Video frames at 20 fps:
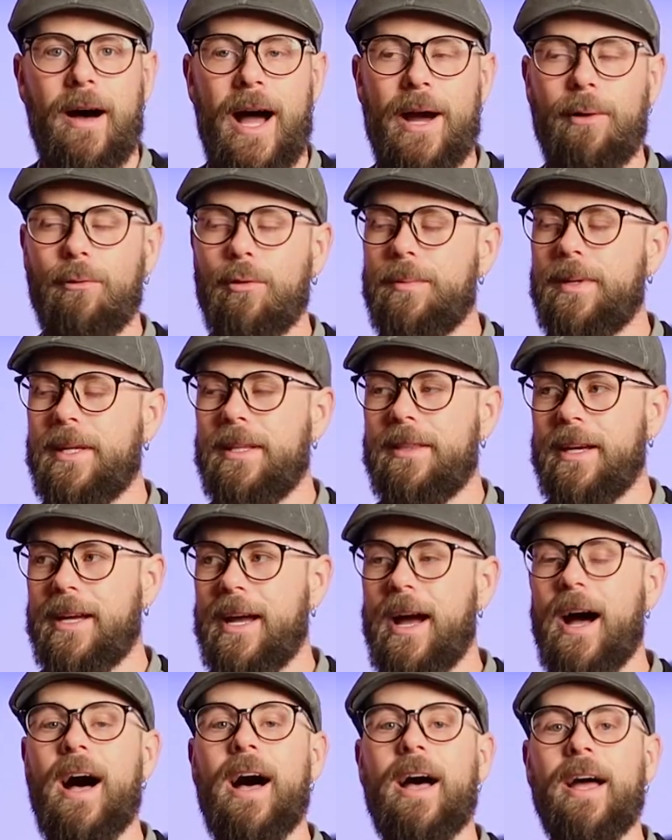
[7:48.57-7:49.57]
I will be the
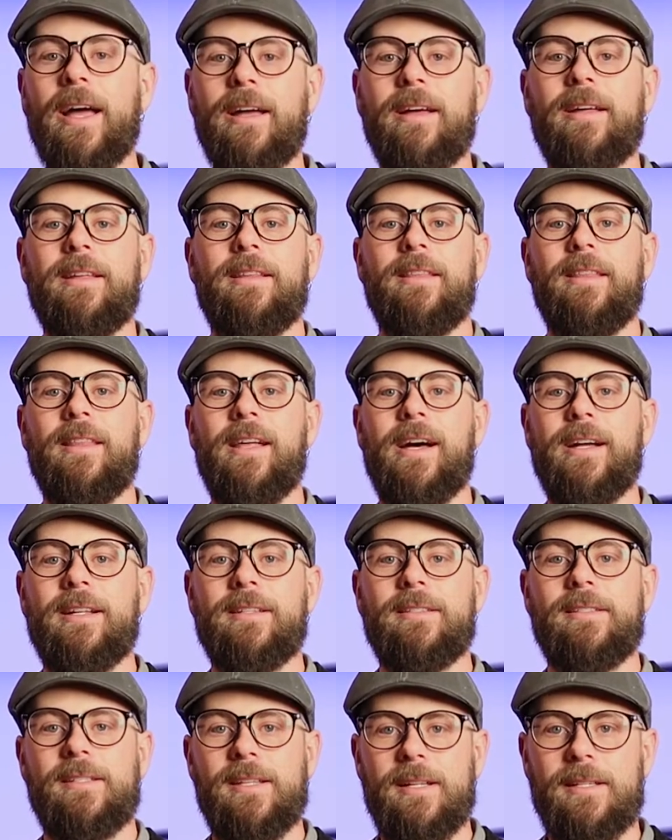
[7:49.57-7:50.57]
guy
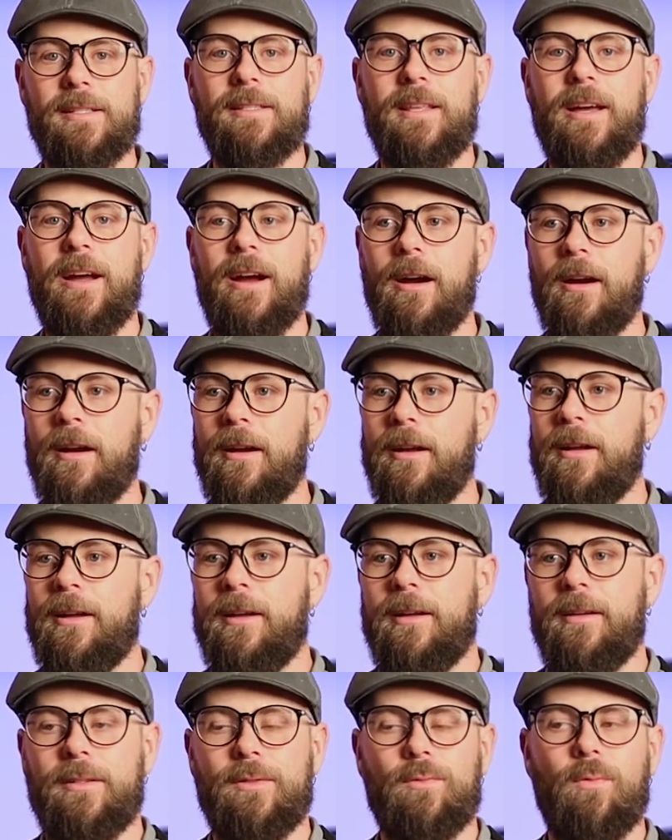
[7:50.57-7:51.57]
that sits there,
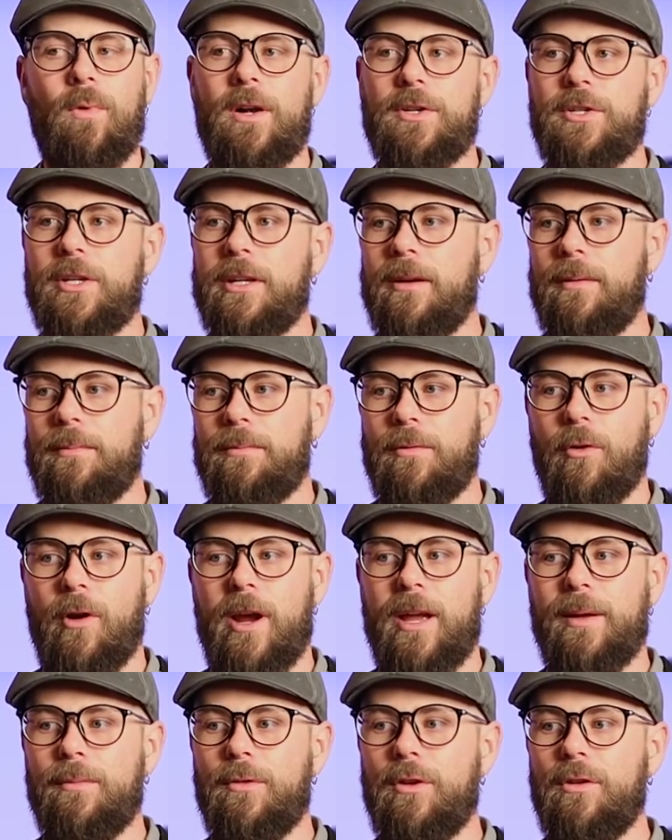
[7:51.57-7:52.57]
is watching a
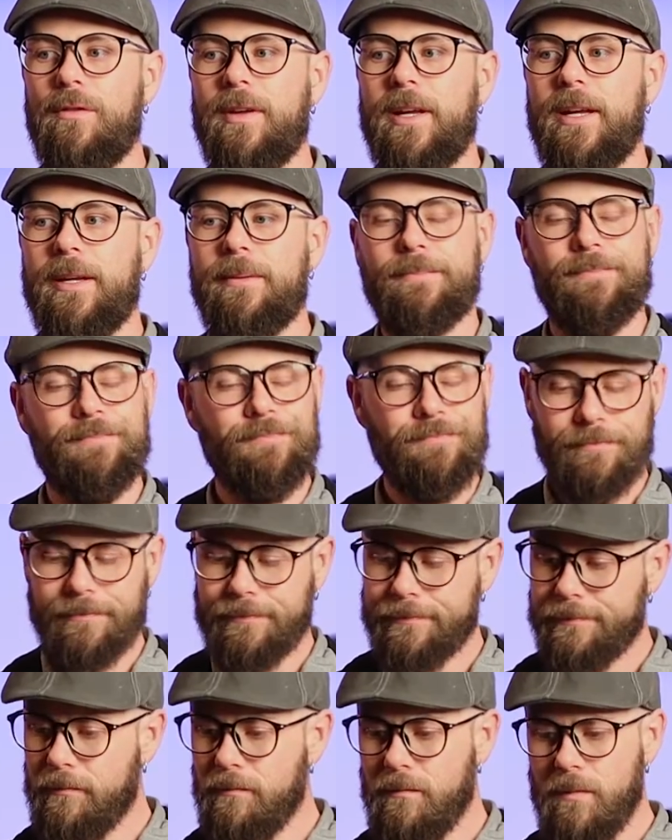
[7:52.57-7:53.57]
great movie,
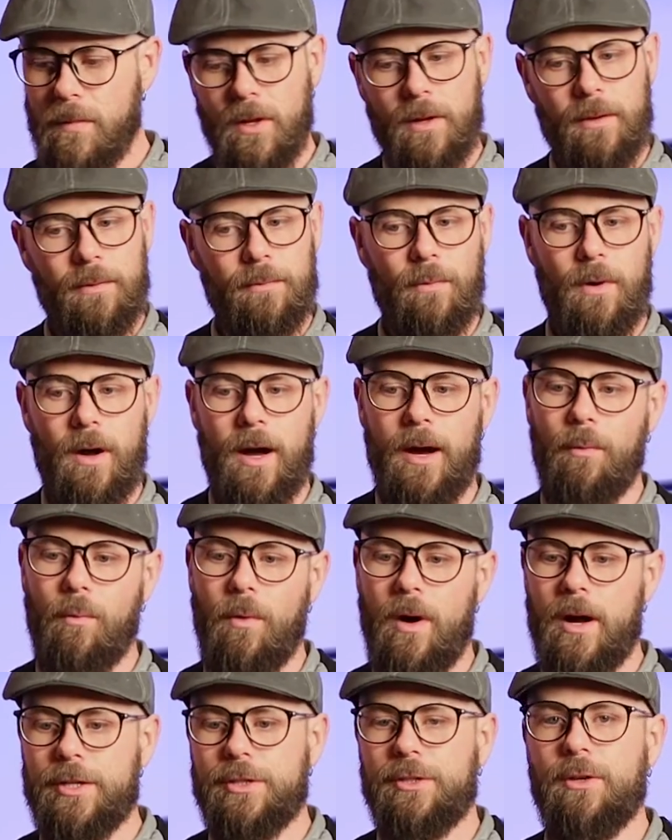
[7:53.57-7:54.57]
uh,
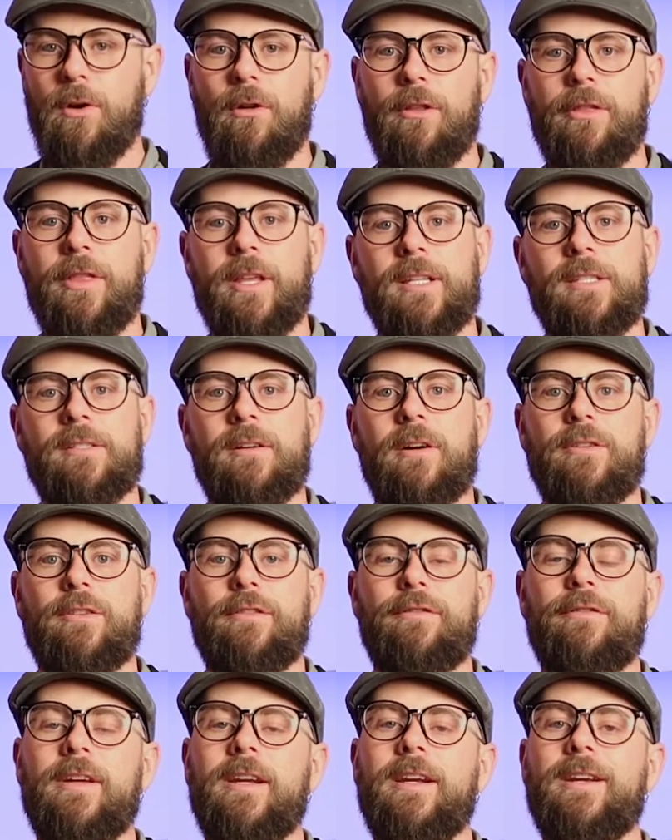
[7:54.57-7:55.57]
watch the whole thing start
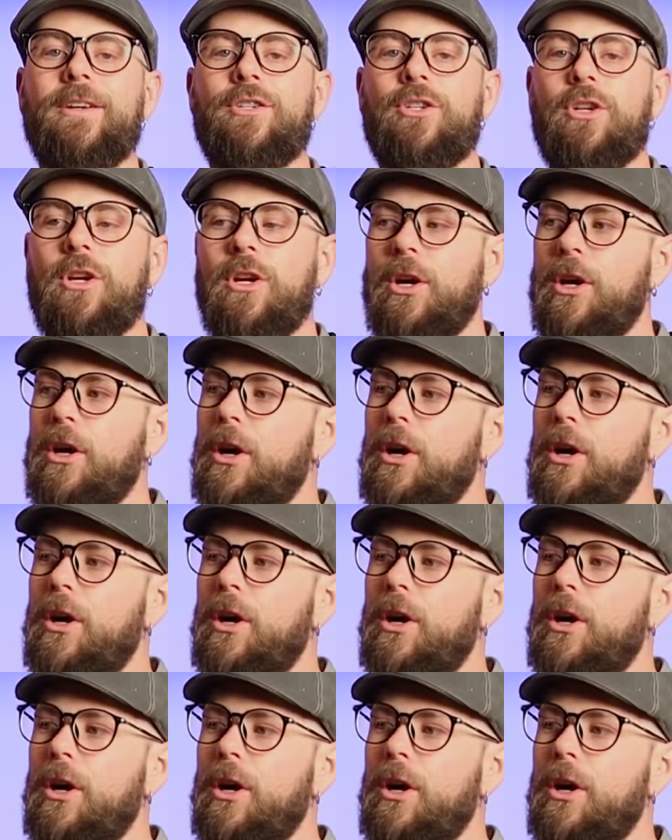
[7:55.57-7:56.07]
to finish.